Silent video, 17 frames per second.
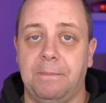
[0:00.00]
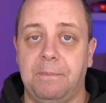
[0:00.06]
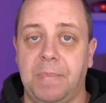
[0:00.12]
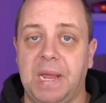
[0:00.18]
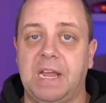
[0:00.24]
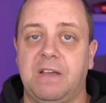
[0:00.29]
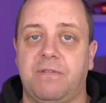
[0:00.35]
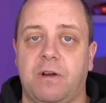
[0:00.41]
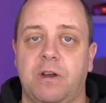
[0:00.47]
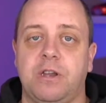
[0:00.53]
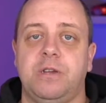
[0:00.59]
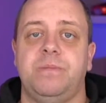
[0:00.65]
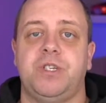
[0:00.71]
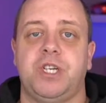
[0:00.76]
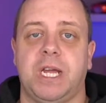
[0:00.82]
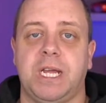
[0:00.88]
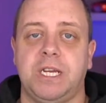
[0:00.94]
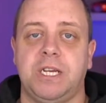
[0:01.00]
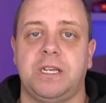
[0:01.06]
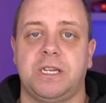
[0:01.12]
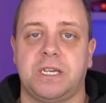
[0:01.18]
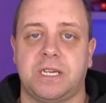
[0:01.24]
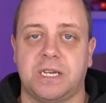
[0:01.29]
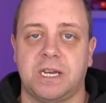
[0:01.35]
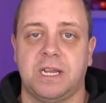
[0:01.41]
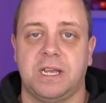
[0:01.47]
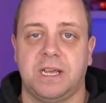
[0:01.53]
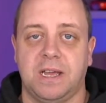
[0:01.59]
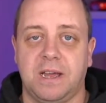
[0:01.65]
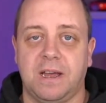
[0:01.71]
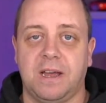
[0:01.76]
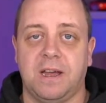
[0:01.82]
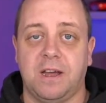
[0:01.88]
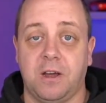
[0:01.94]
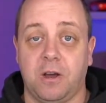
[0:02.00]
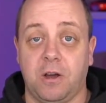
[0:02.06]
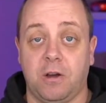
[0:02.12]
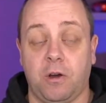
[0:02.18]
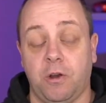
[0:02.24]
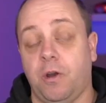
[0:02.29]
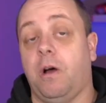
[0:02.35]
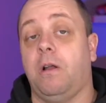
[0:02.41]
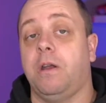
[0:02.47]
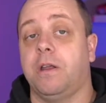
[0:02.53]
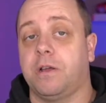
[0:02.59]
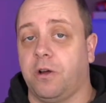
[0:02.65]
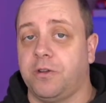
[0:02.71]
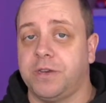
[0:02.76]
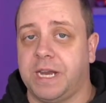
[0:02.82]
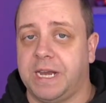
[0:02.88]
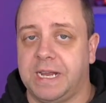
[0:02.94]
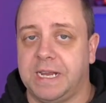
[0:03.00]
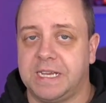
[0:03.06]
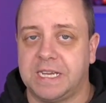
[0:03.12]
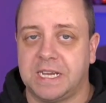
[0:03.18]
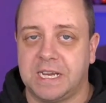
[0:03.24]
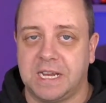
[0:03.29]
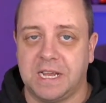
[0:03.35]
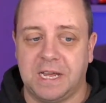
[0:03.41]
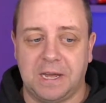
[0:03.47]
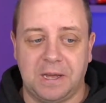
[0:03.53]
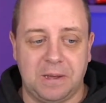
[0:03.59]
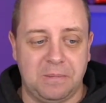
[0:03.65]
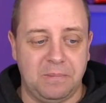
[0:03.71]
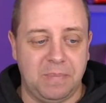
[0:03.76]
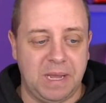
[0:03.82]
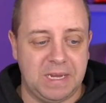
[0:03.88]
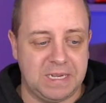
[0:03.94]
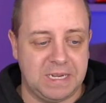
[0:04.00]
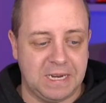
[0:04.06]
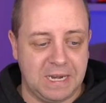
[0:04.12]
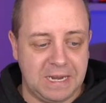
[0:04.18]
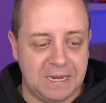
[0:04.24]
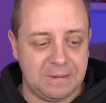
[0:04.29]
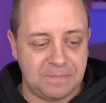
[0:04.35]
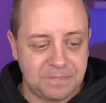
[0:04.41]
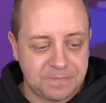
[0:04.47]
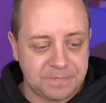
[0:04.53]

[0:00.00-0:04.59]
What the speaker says: big volume changes on all the continents, basically.